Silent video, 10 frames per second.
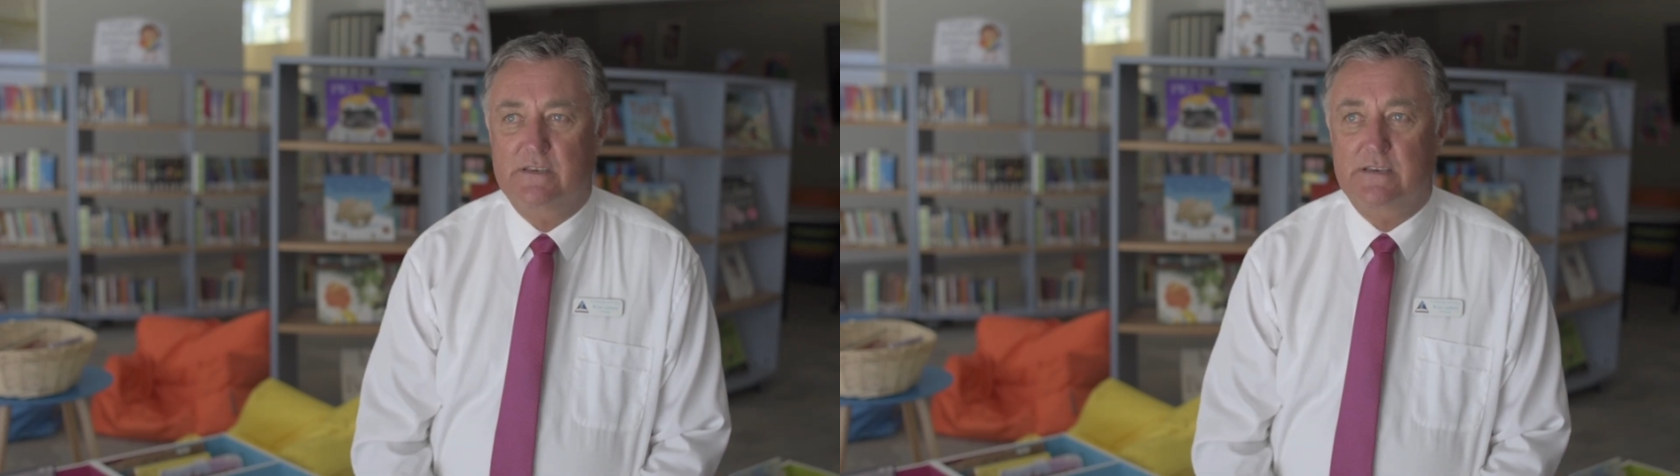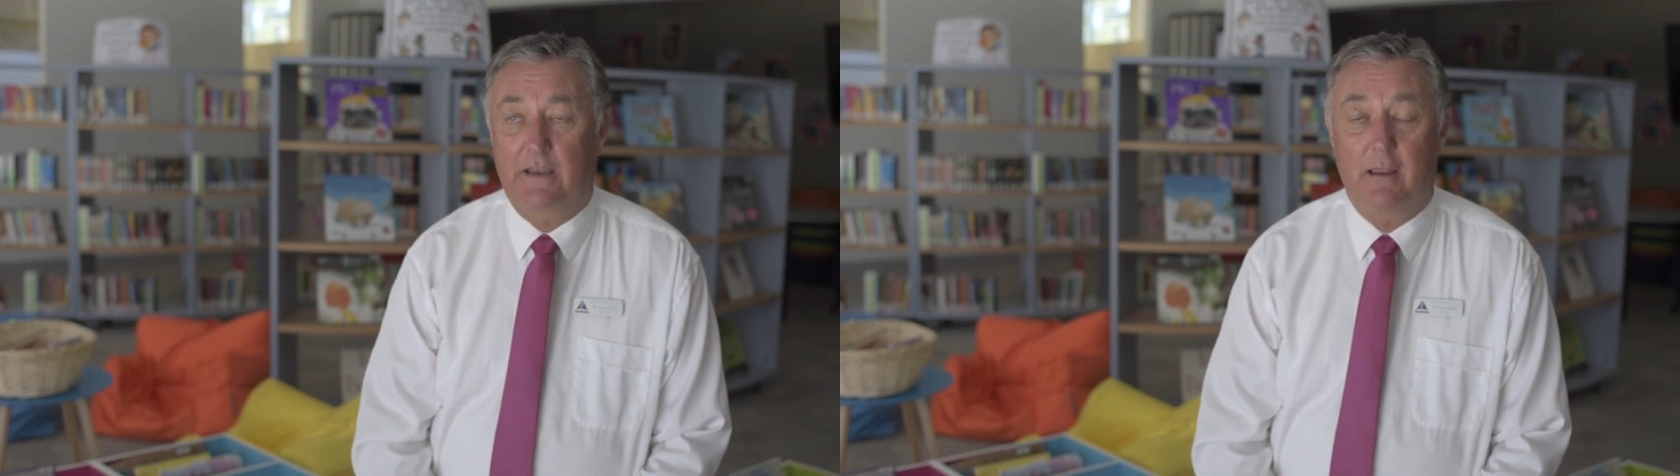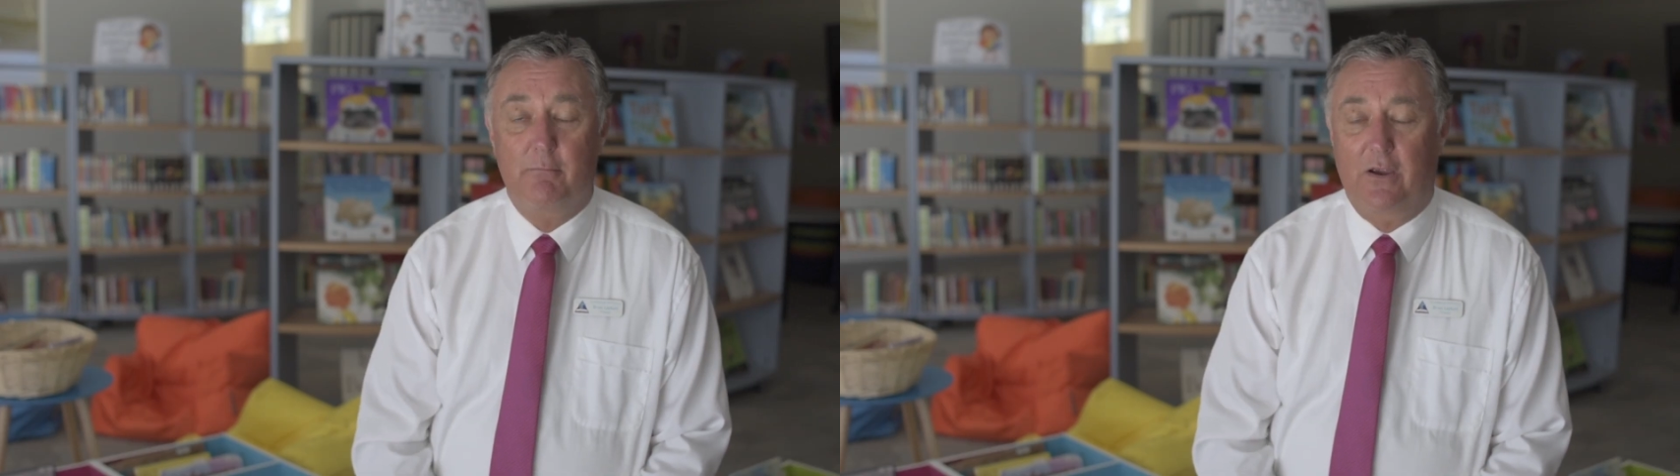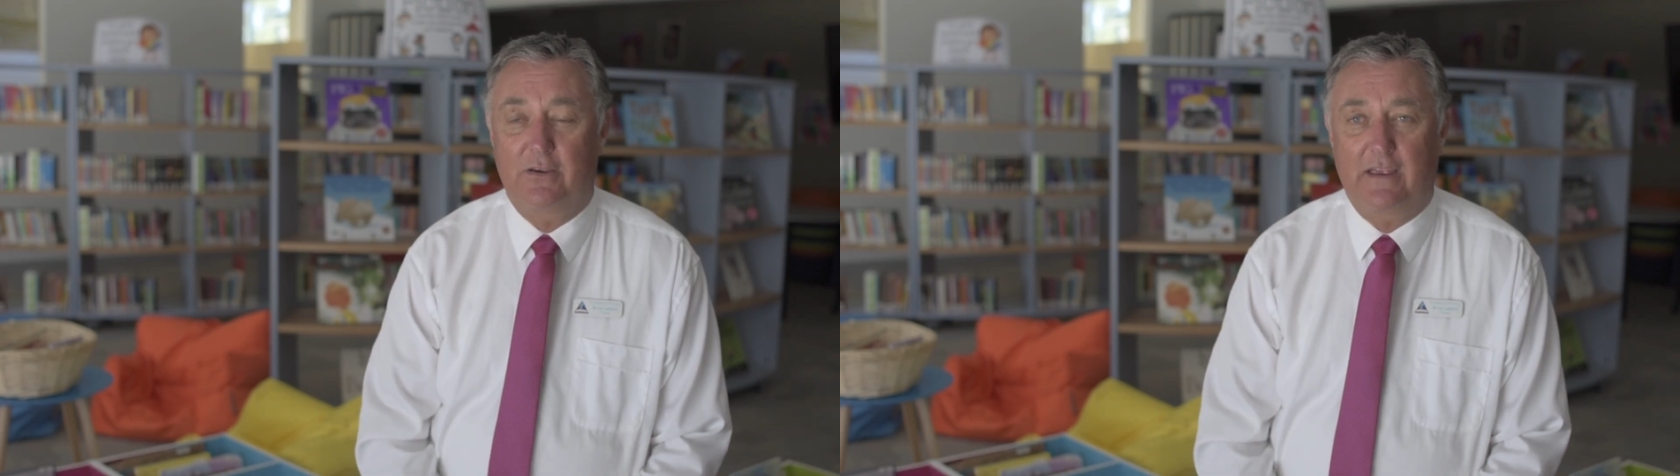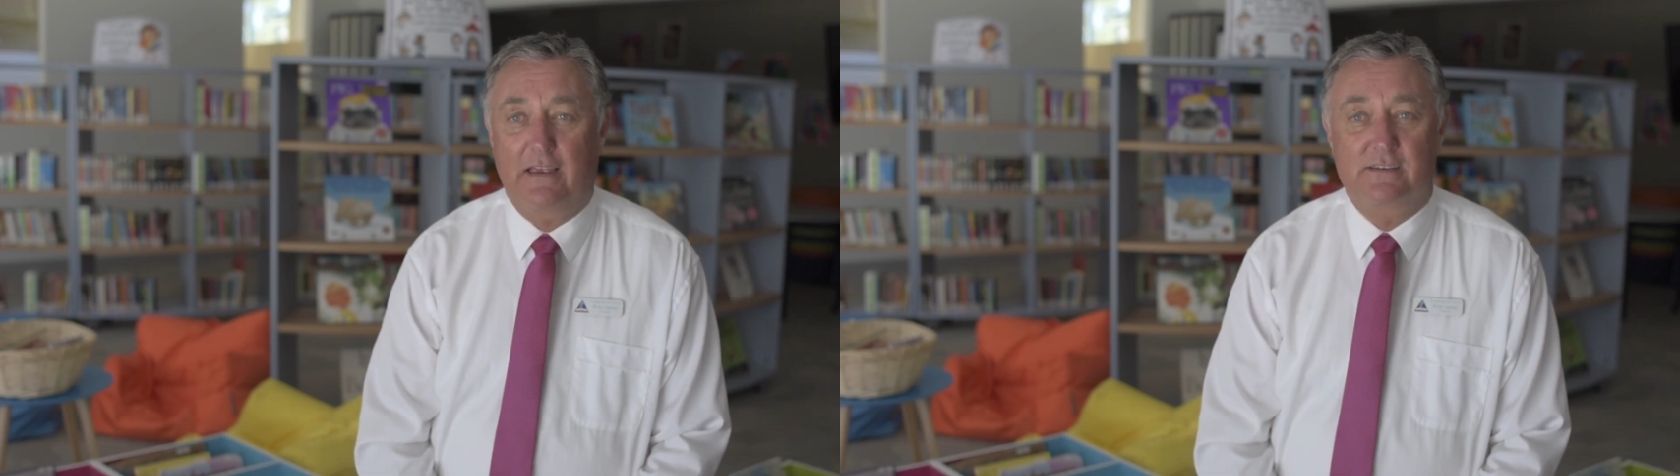St
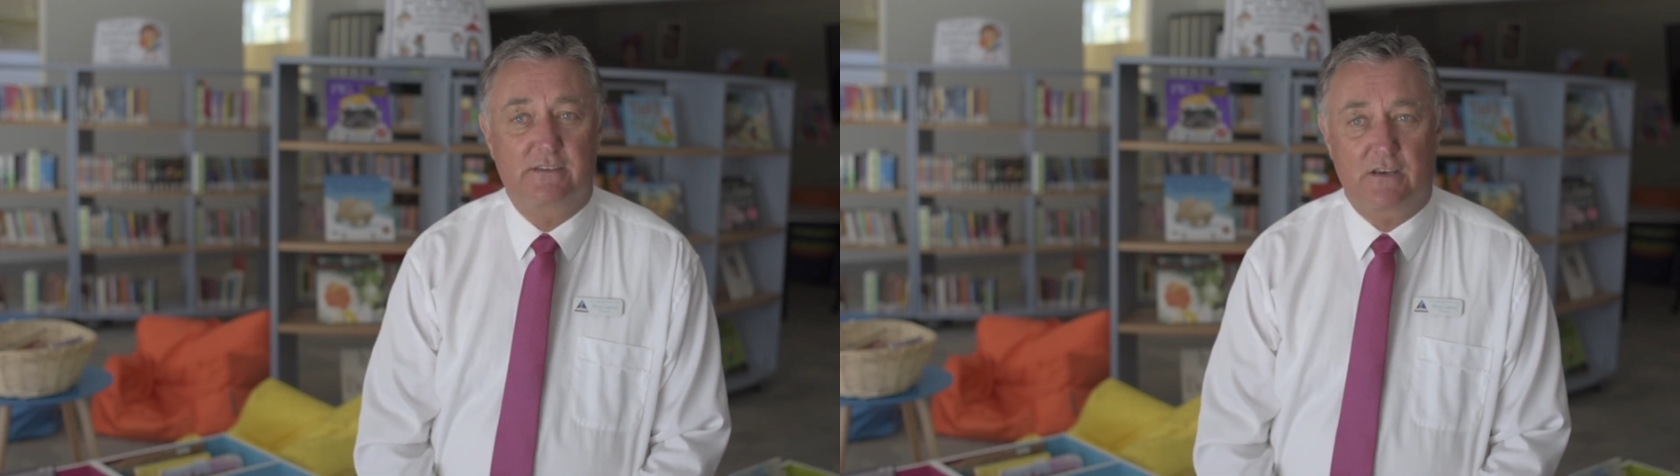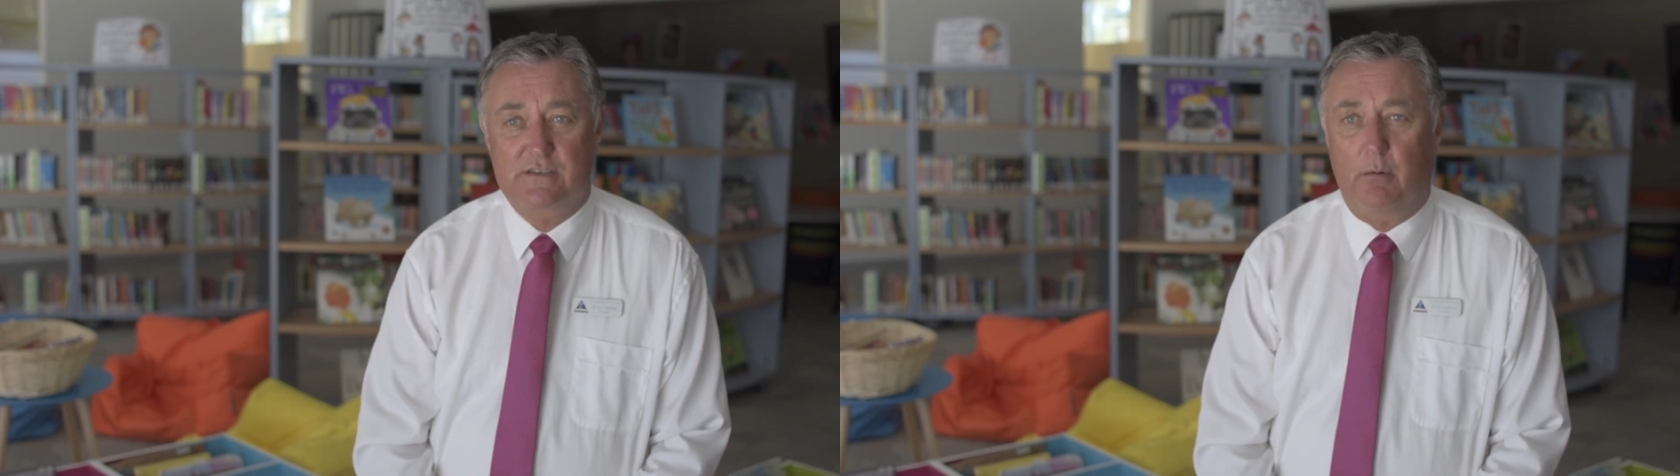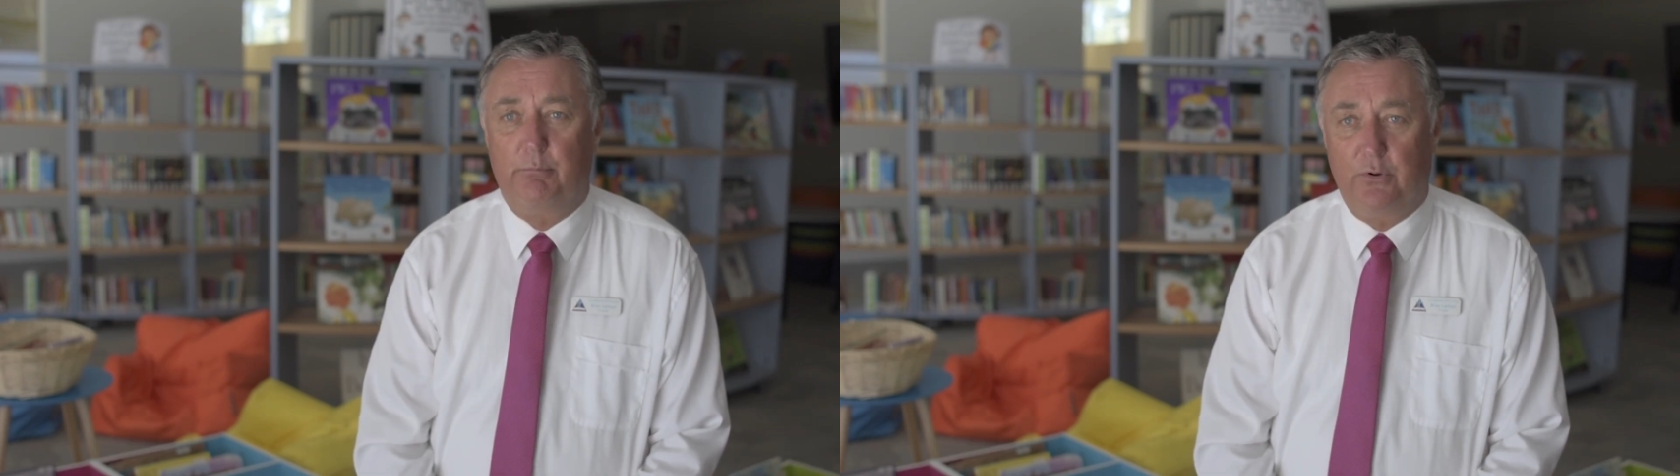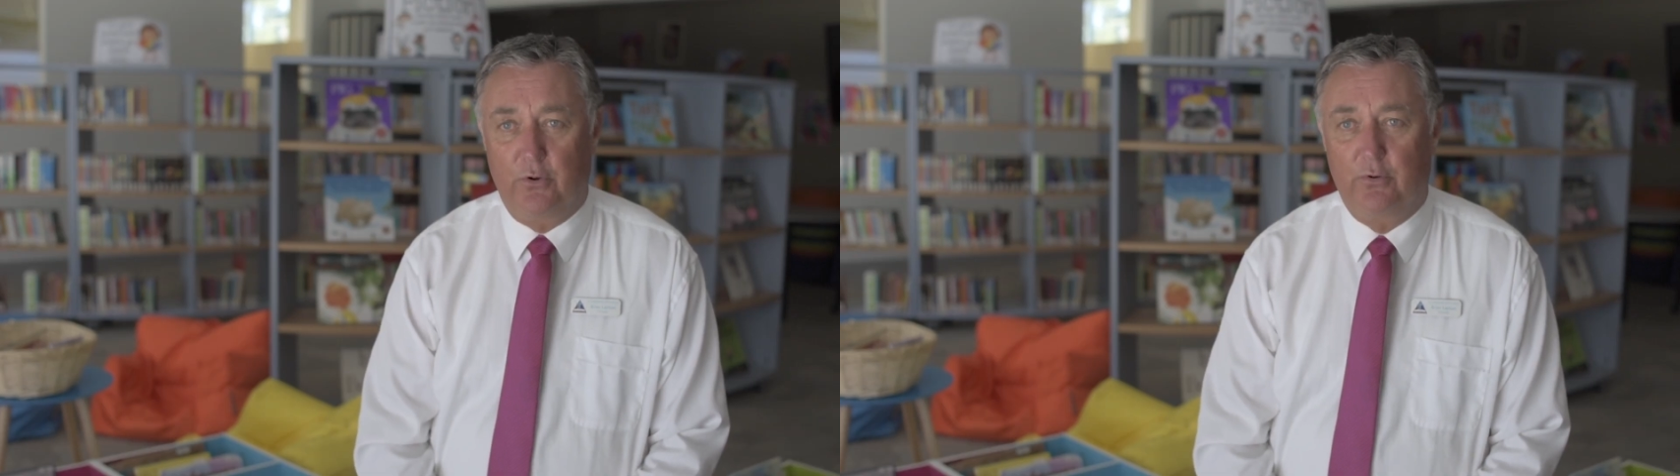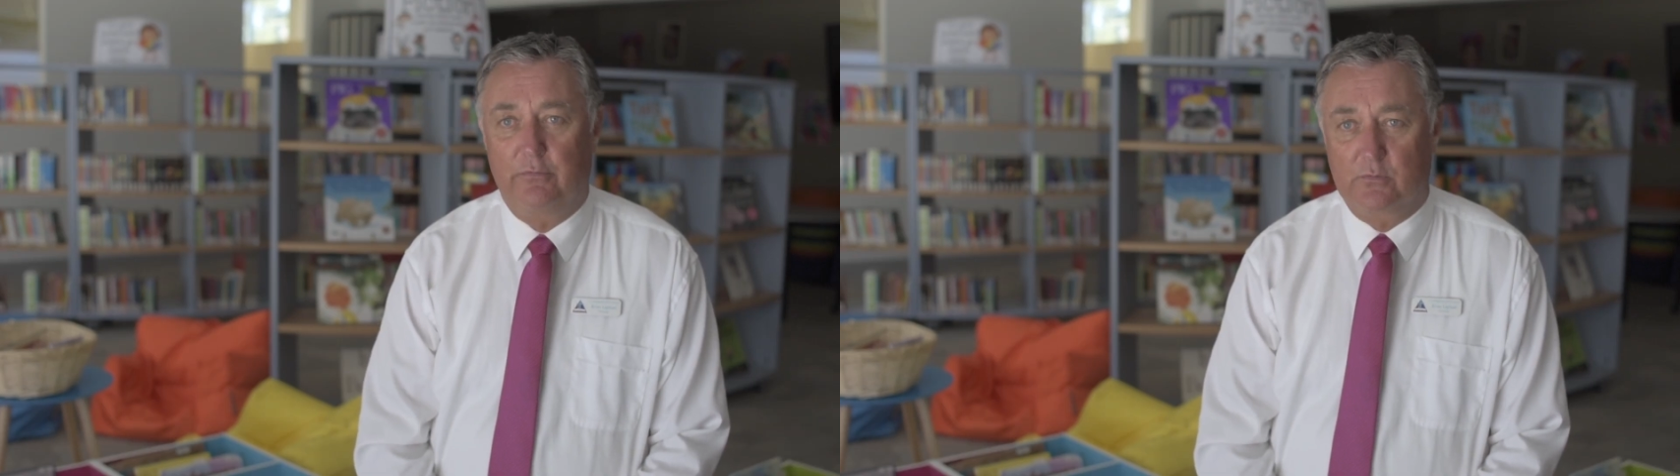Ambrose has just a
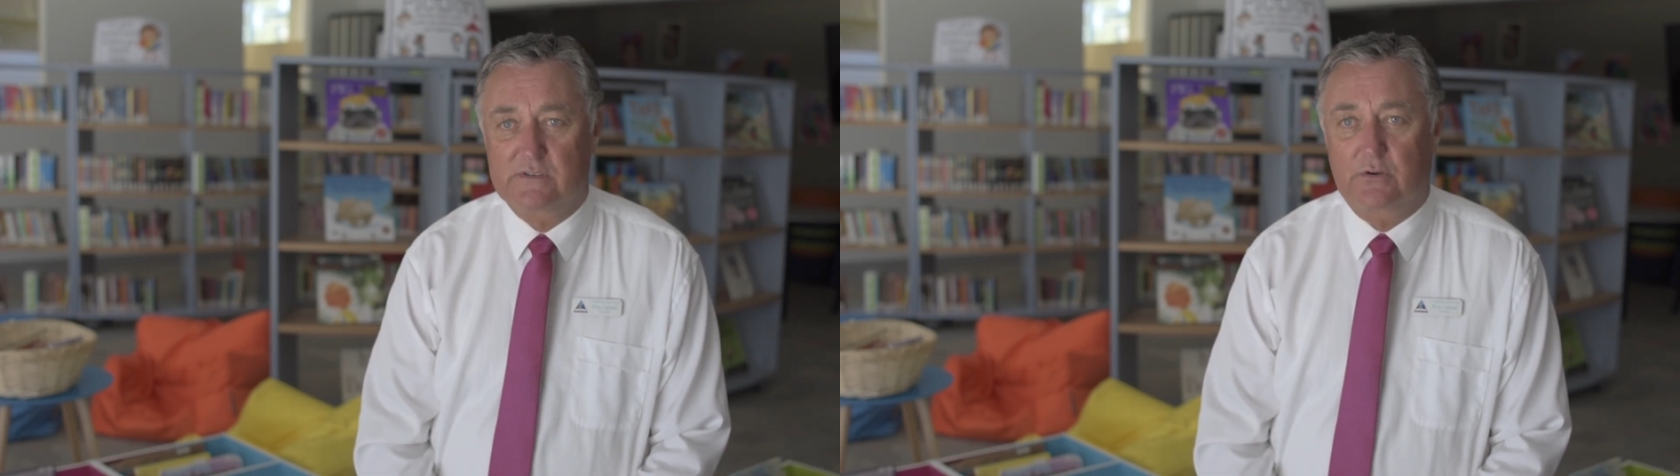beautiful